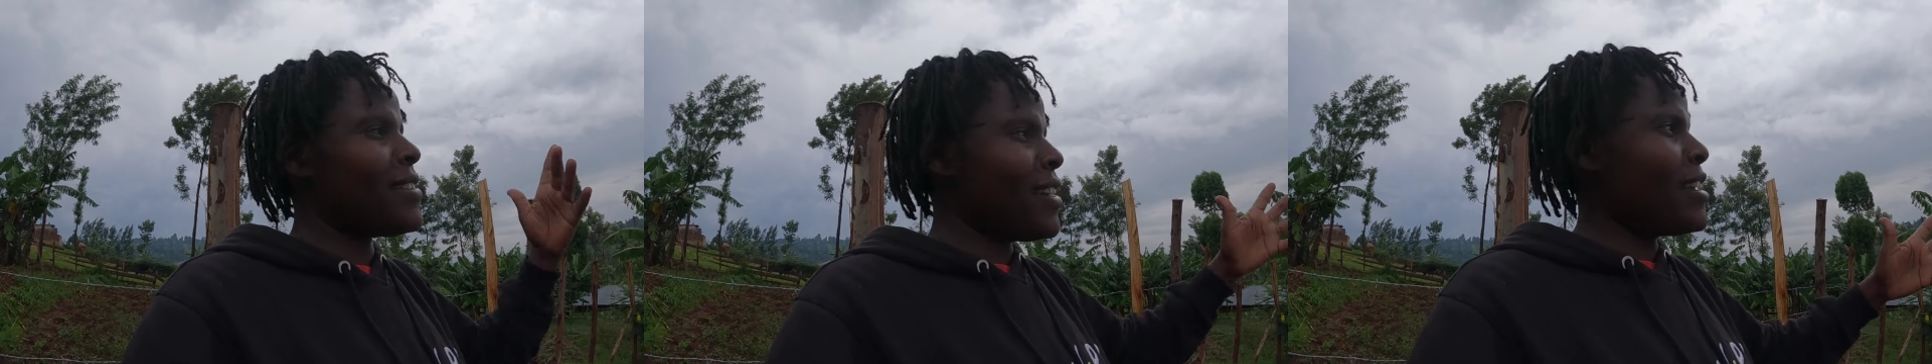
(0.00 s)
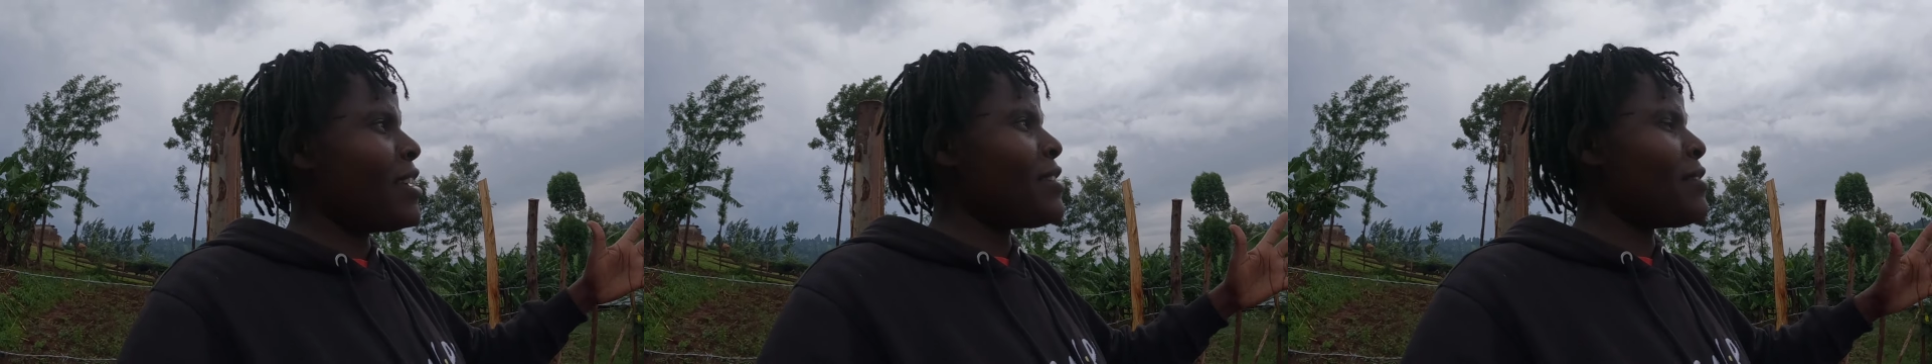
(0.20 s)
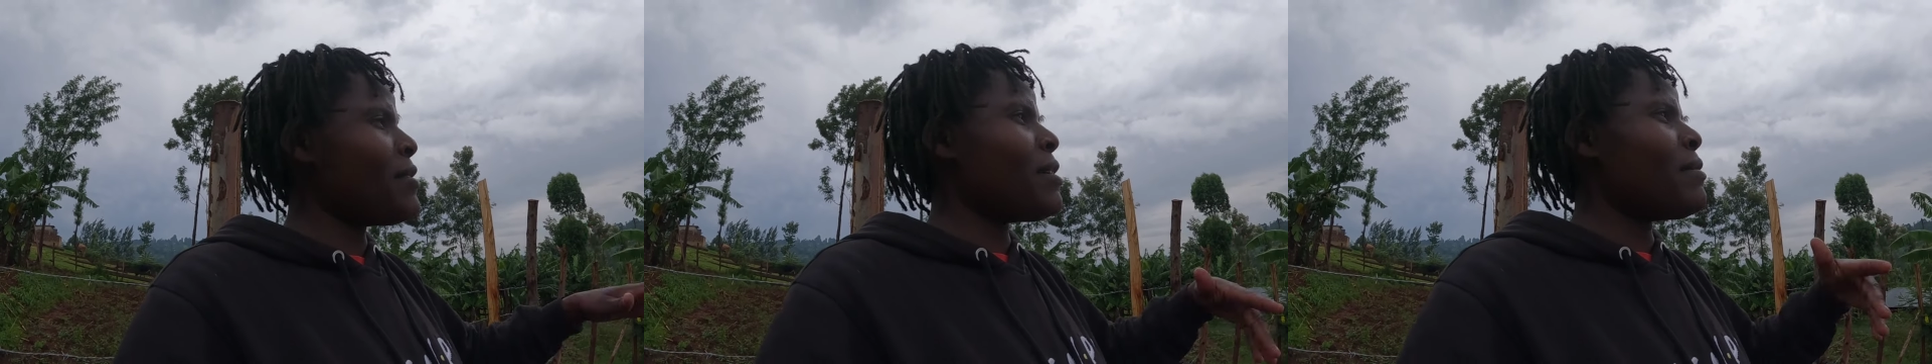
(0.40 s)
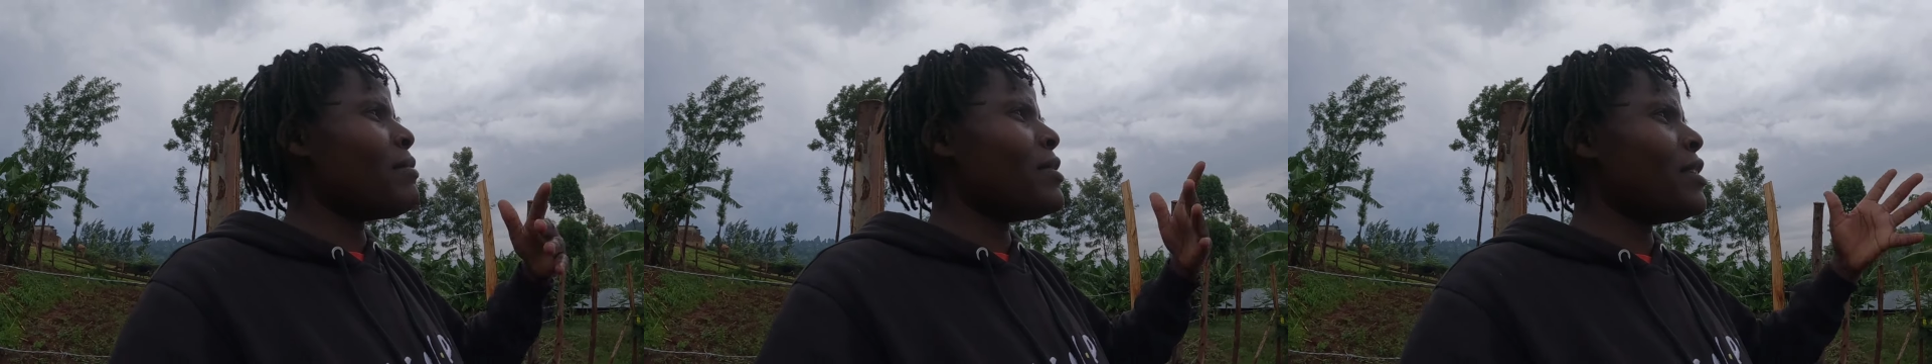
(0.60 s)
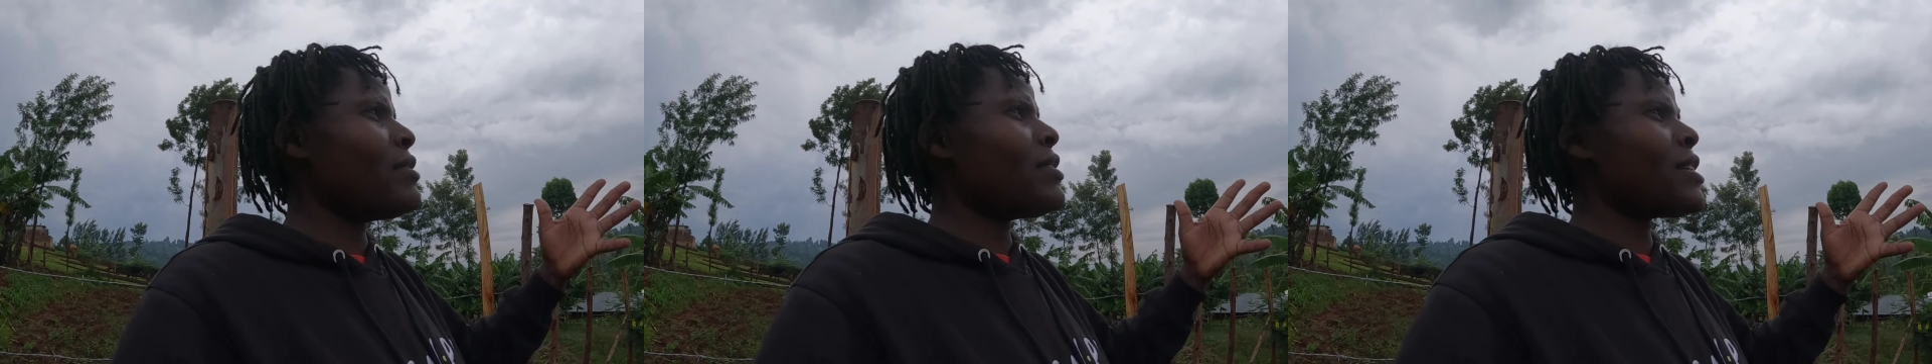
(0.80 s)
Thank you a
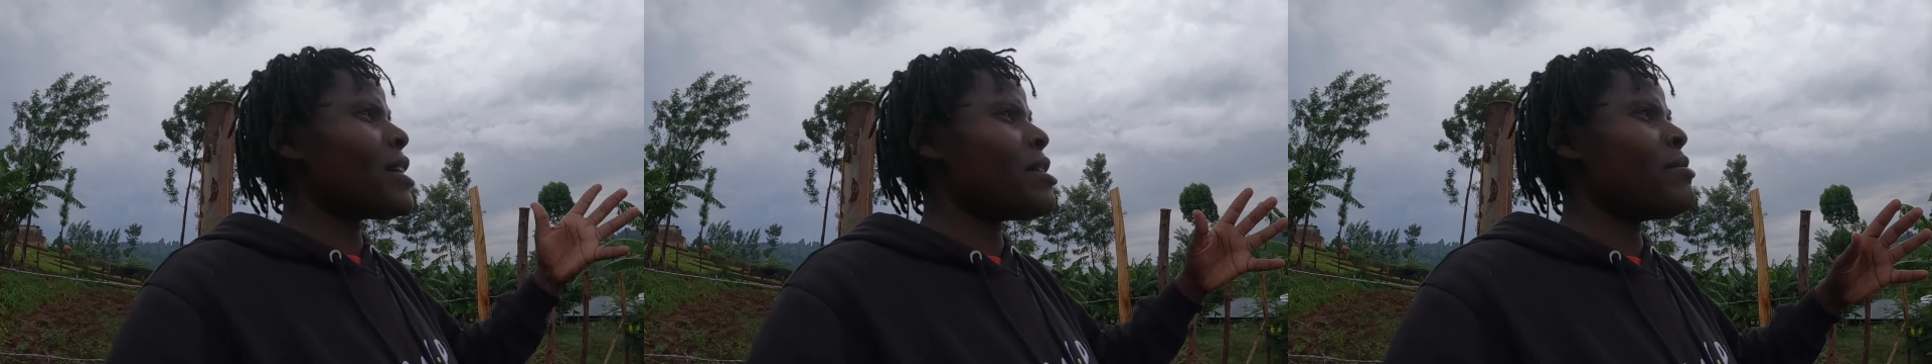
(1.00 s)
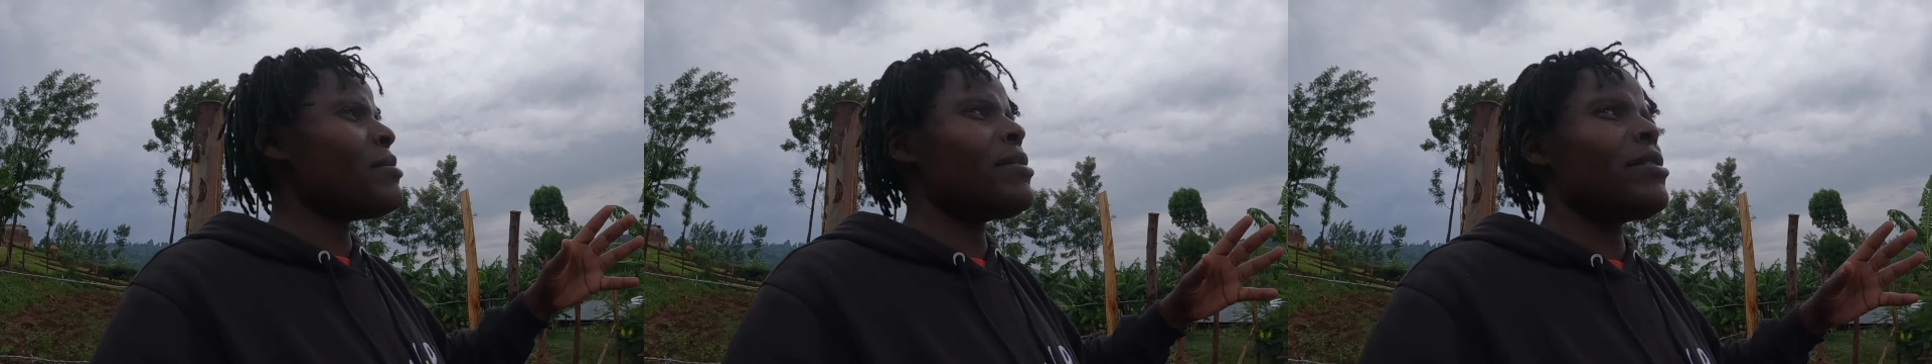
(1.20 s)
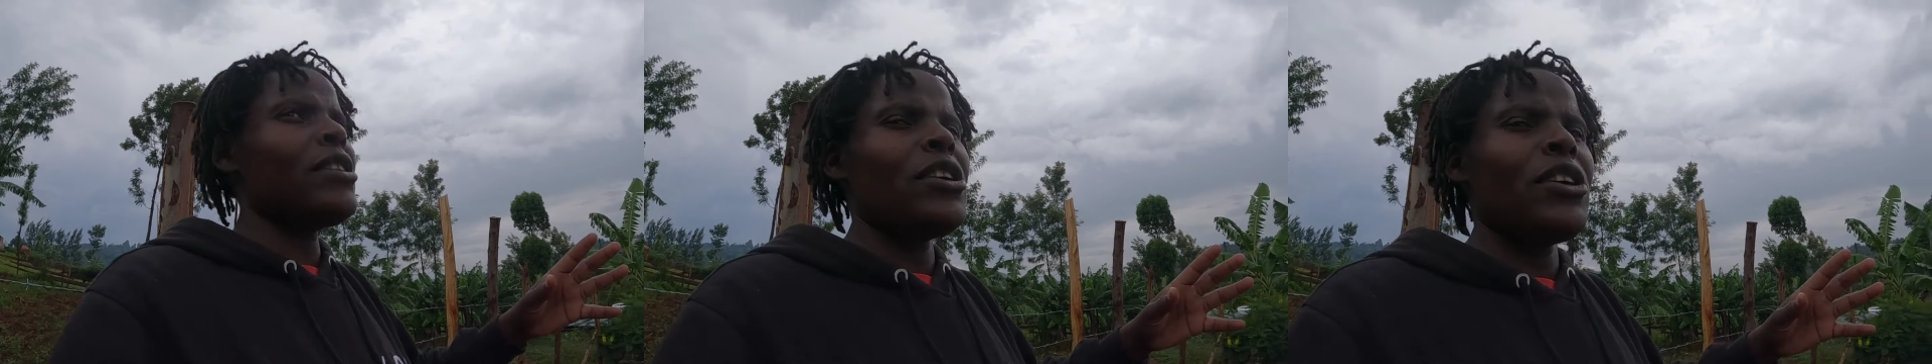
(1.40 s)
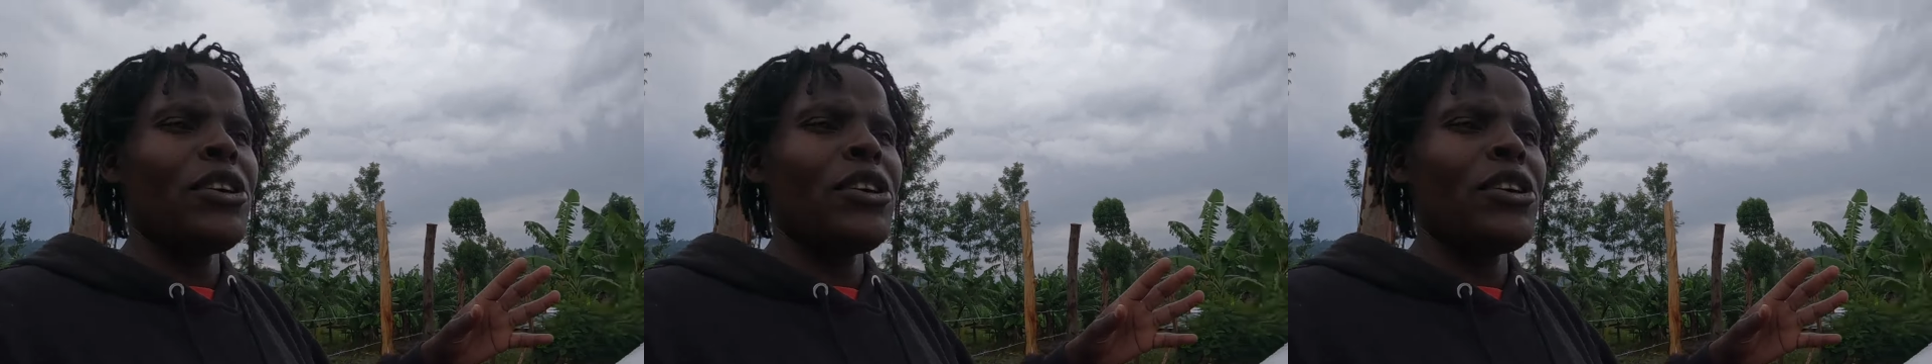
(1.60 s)
million times.